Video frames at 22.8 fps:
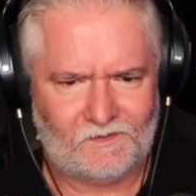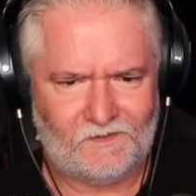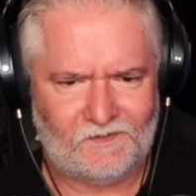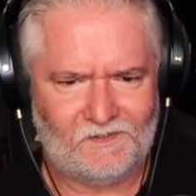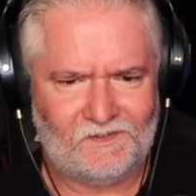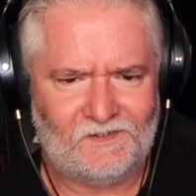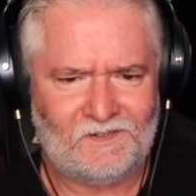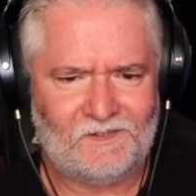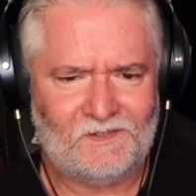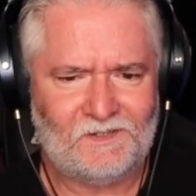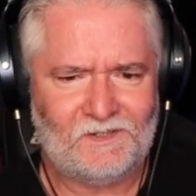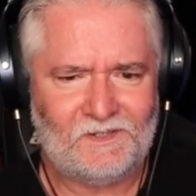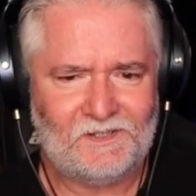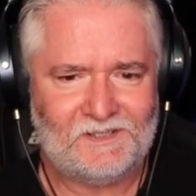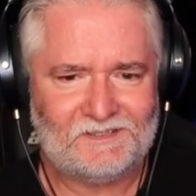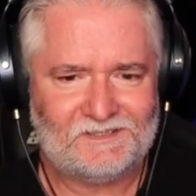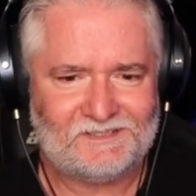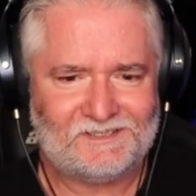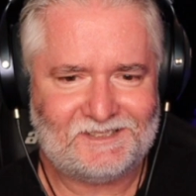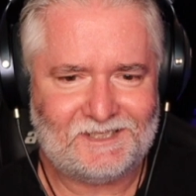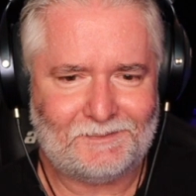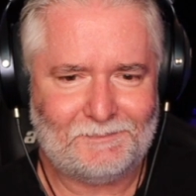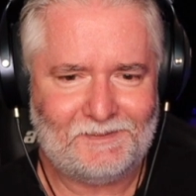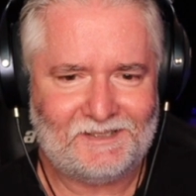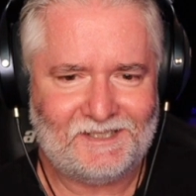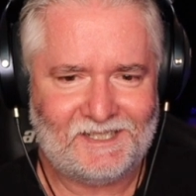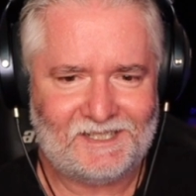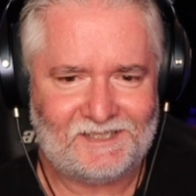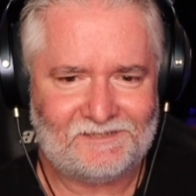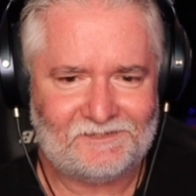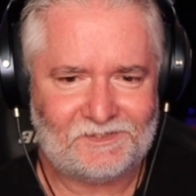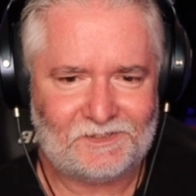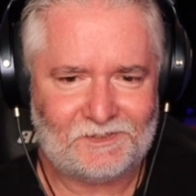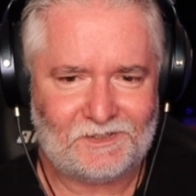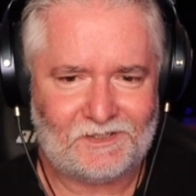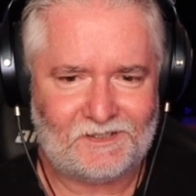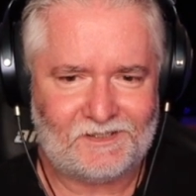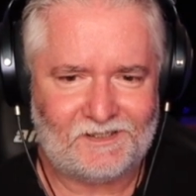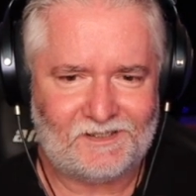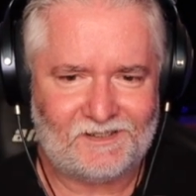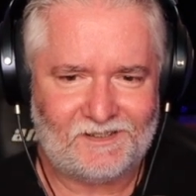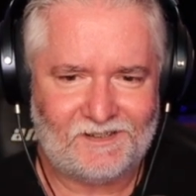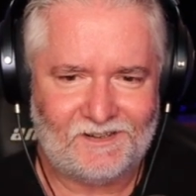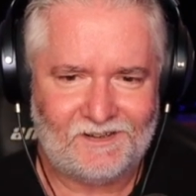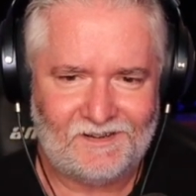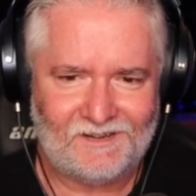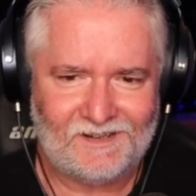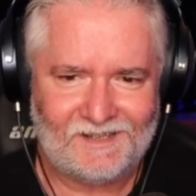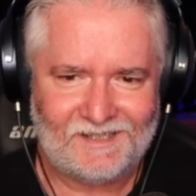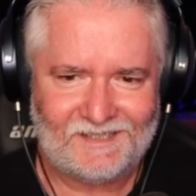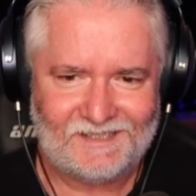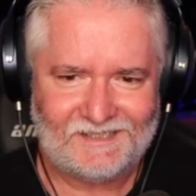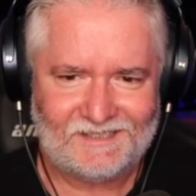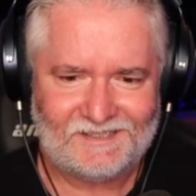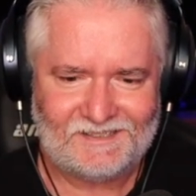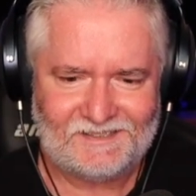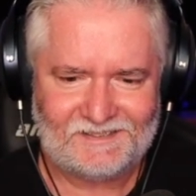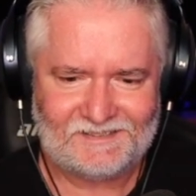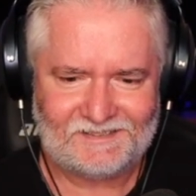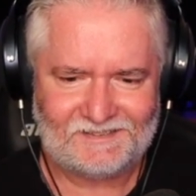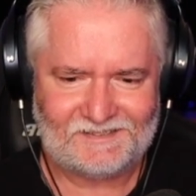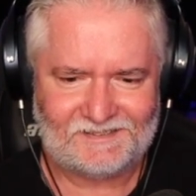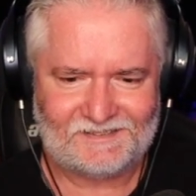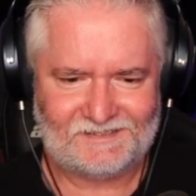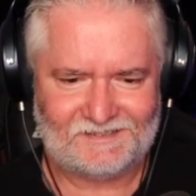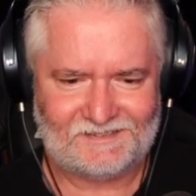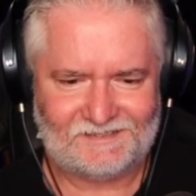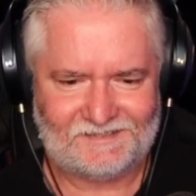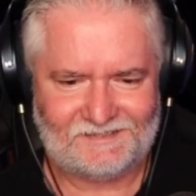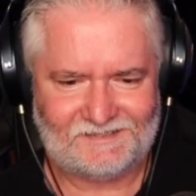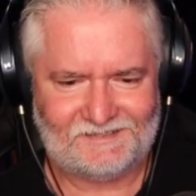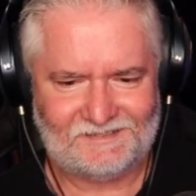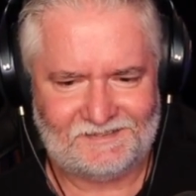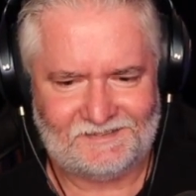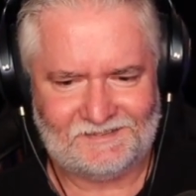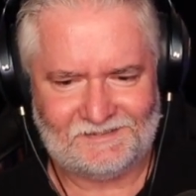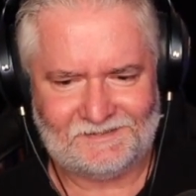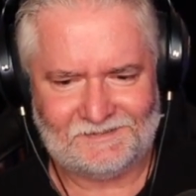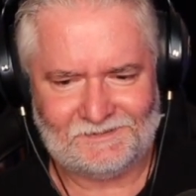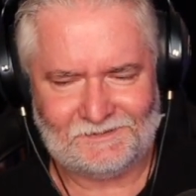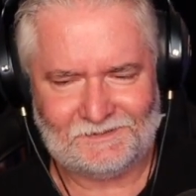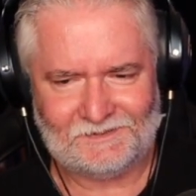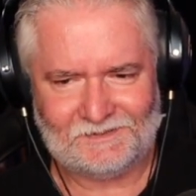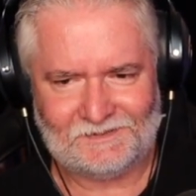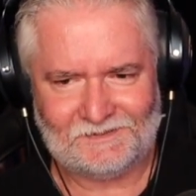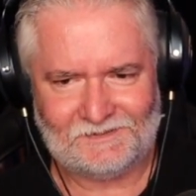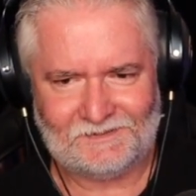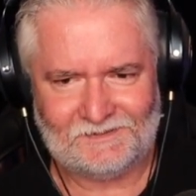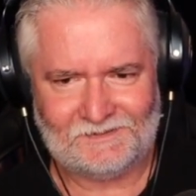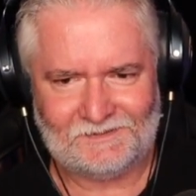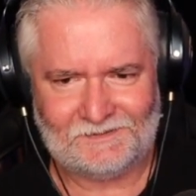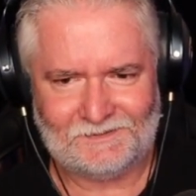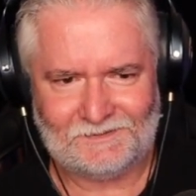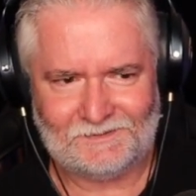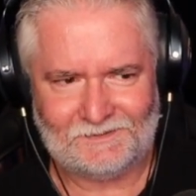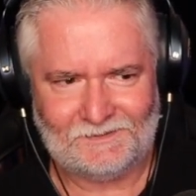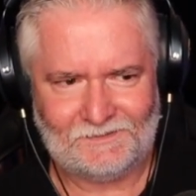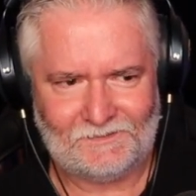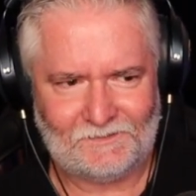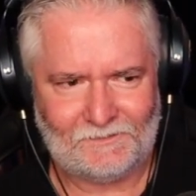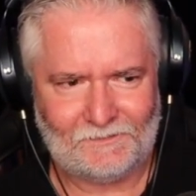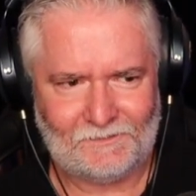Oh, it's coming out of her eye? No, no, no.